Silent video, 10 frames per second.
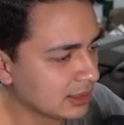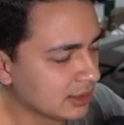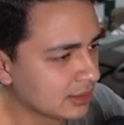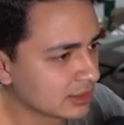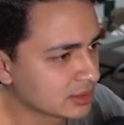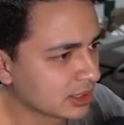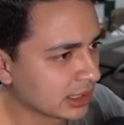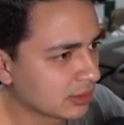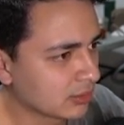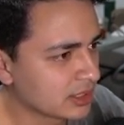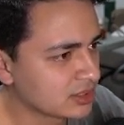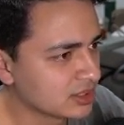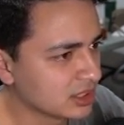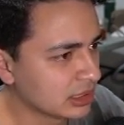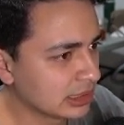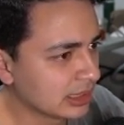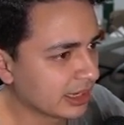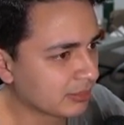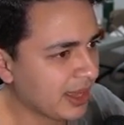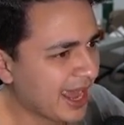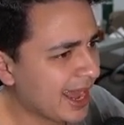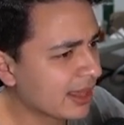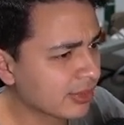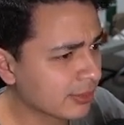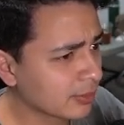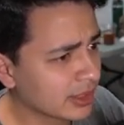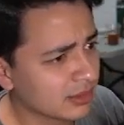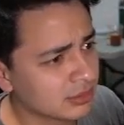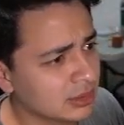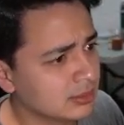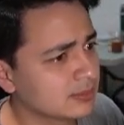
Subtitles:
this like crazy like path or whatever,